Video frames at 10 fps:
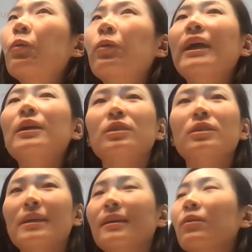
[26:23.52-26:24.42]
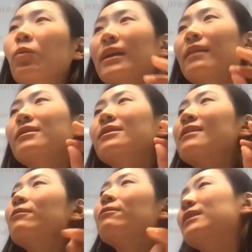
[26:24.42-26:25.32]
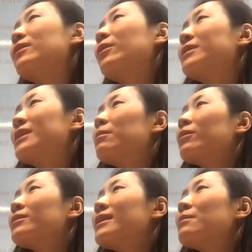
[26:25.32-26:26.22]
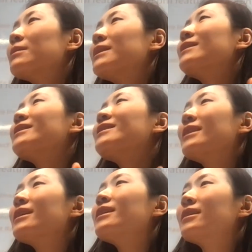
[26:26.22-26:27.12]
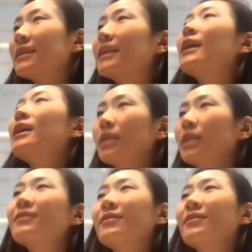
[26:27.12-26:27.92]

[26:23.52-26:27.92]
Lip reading: We are just taking whatever's in the physical tables names. Yes. Yeah.